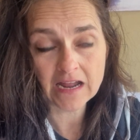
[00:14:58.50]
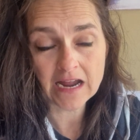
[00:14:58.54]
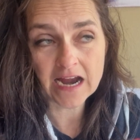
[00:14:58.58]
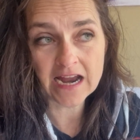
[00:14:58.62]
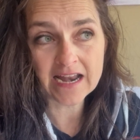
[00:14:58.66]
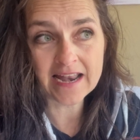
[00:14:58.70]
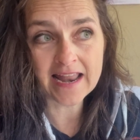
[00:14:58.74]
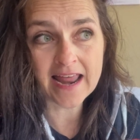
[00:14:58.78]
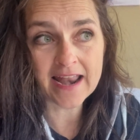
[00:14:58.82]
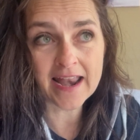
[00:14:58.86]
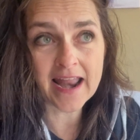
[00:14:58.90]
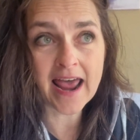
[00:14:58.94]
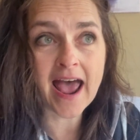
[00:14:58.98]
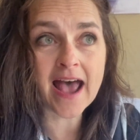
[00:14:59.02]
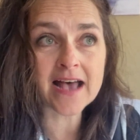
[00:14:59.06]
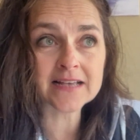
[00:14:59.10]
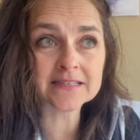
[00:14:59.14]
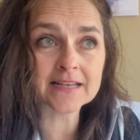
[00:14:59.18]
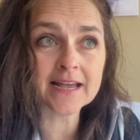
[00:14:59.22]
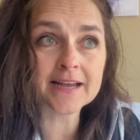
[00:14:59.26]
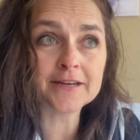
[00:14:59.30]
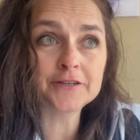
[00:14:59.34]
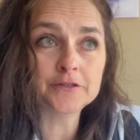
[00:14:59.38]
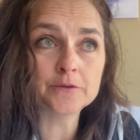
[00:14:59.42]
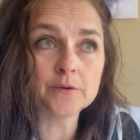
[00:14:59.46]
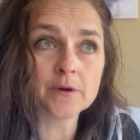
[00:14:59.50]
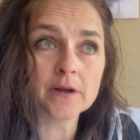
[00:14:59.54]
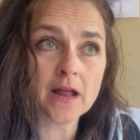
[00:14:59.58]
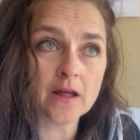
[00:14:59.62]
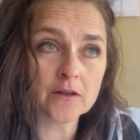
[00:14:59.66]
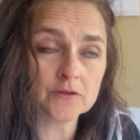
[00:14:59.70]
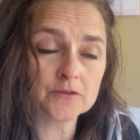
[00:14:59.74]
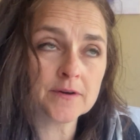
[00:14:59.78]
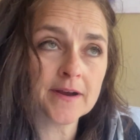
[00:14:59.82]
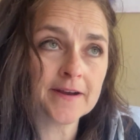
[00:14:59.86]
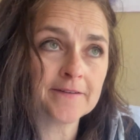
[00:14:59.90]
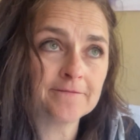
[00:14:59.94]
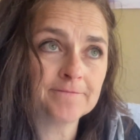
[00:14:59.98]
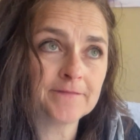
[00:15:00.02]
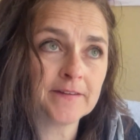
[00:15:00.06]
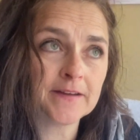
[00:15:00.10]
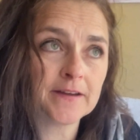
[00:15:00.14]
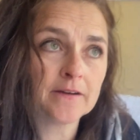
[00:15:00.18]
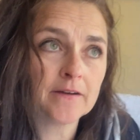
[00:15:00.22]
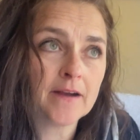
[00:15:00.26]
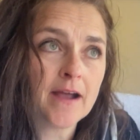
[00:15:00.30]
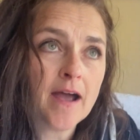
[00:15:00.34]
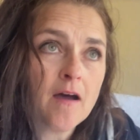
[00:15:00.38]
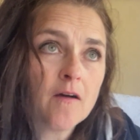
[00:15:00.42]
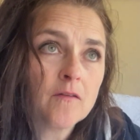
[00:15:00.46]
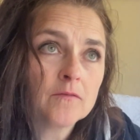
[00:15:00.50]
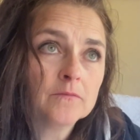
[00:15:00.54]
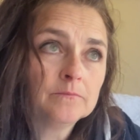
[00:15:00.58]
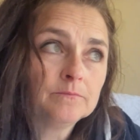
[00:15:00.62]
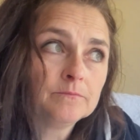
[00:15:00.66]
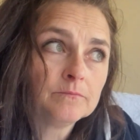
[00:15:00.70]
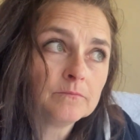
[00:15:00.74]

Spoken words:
And then as I do it, I'll try and figure out